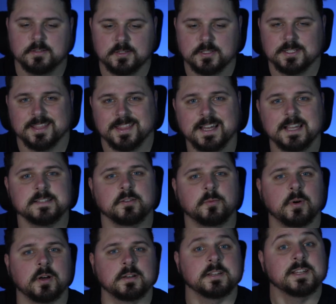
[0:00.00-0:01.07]
So that is the
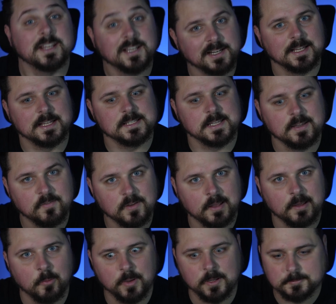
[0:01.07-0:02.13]
one you're going to need to get for your
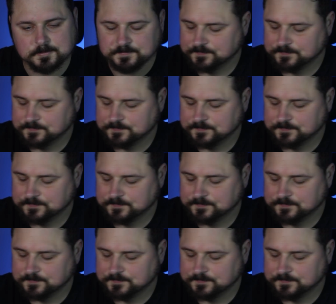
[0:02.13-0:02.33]
helmet.